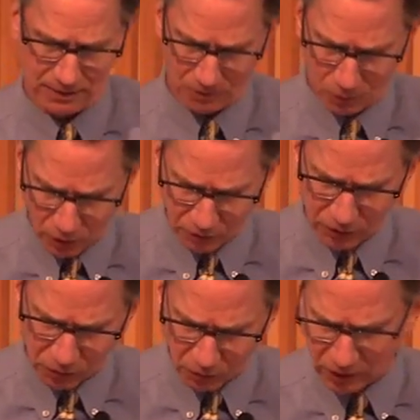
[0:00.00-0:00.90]
World
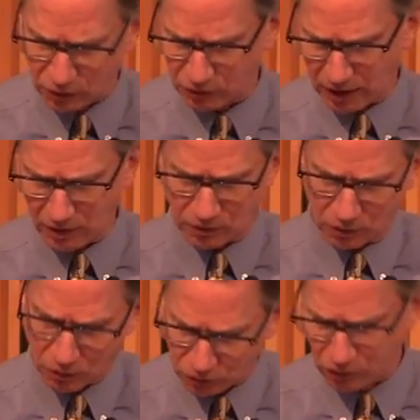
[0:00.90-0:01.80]
Vision reaches out to
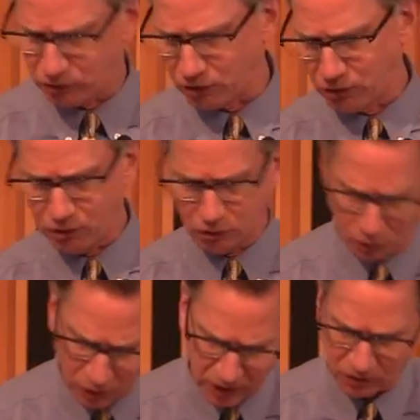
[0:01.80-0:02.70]
Christian churches,
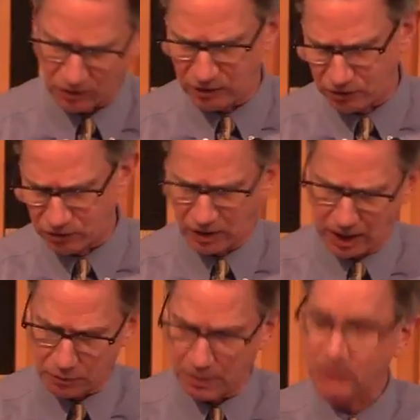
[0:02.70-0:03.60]
organizations,
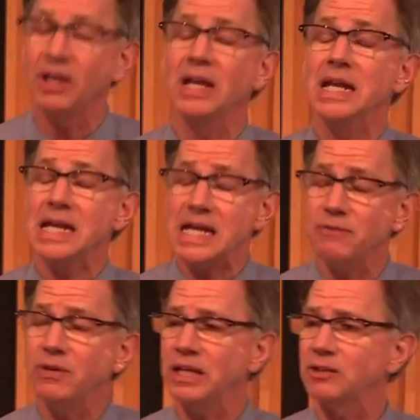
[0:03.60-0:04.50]
governments,
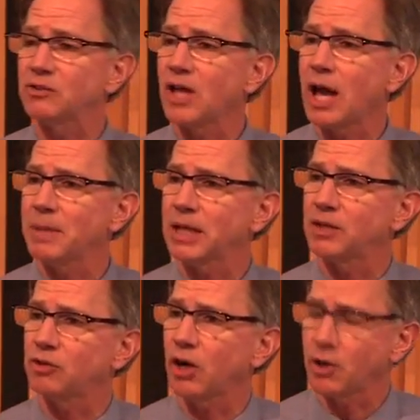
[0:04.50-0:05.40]
even Islamic
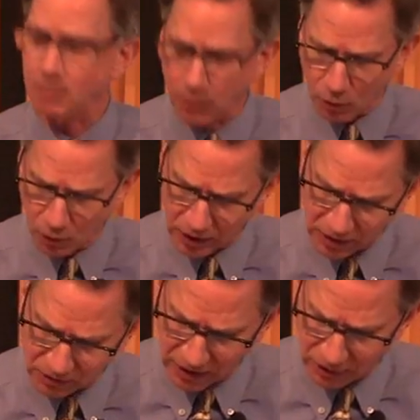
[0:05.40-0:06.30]
charitable
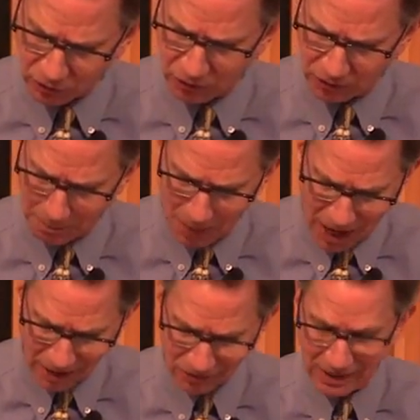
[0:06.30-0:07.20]
organizations and
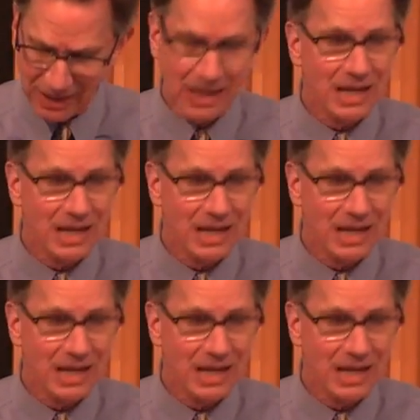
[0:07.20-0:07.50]
mosques.